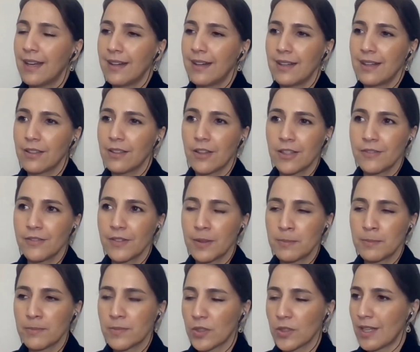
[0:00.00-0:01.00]
a lot of
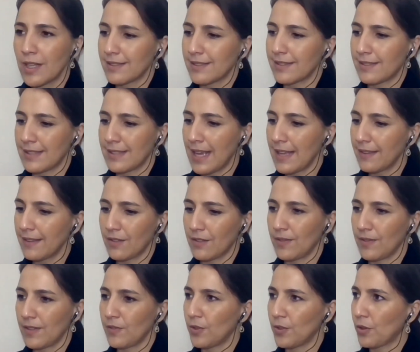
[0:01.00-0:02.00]
them don't understand that
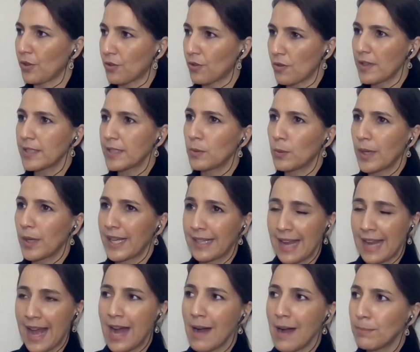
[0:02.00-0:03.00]
if you're throwing away
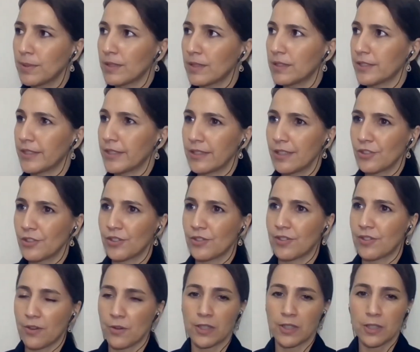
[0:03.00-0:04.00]
an apple, you're not
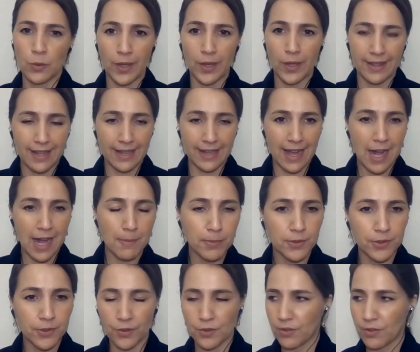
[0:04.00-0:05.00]
just throwing away that
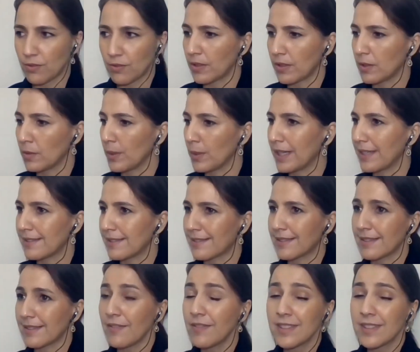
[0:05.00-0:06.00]
apple, you're throwing away
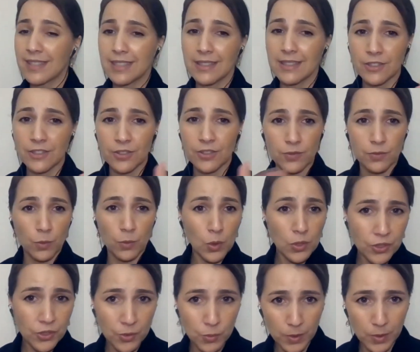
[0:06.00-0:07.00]
70 liters of
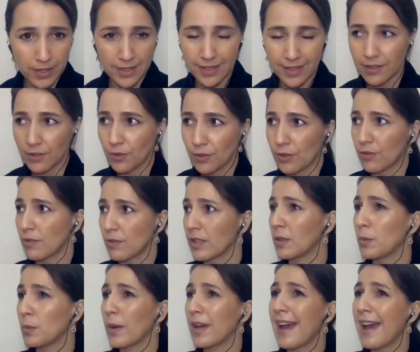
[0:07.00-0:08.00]
water with it. You're throwing
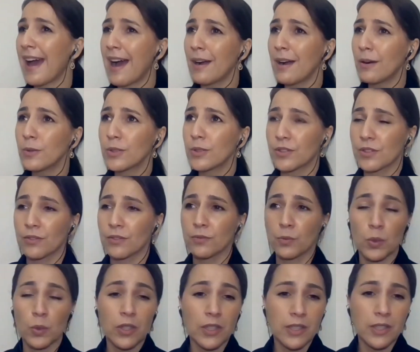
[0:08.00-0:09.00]
away hours of
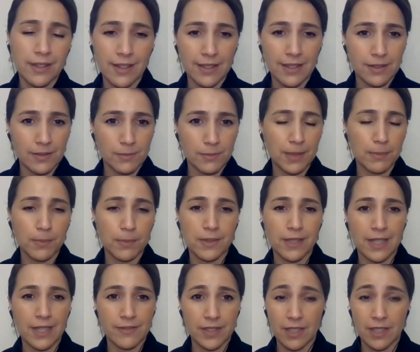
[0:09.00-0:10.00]
work that people
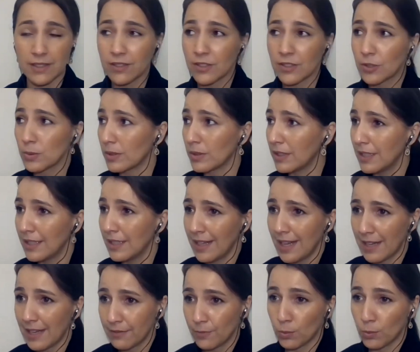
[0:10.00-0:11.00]

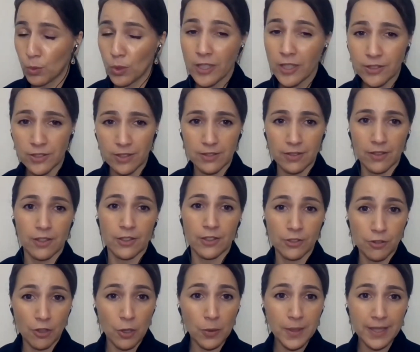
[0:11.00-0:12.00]
have worked on
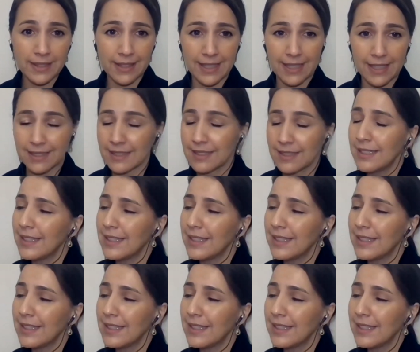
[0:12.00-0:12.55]
growing that.